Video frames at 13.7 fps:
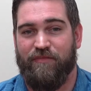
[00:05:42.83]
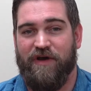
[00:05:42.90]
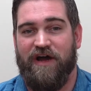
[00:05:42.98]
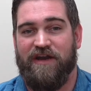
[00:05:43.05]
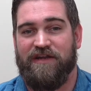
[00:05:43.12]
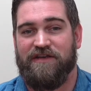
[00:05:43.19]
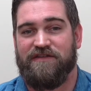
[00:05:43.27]

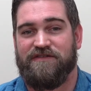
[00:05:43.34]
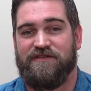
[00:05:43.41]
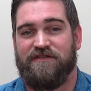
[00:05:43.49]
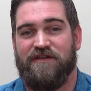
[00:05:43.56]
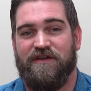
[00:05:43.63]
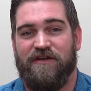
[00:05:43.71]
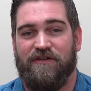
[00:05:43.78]

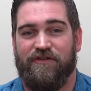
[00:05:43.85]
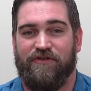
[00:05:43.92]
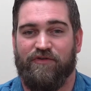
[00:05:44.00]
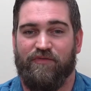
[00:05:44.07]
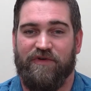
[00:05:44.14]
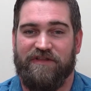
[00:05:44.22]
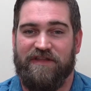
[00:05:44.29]
bodies,
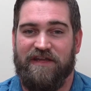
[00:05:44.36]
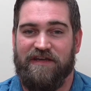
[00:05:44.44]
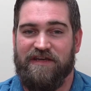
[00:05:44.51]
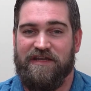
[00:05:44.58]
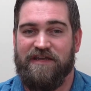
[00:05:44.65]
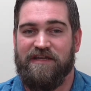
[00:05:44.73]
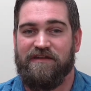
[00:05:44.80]
learn what they
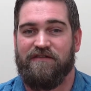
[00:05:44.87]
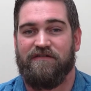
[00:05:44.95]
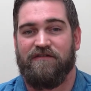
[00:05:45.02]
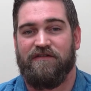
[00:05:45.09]
need,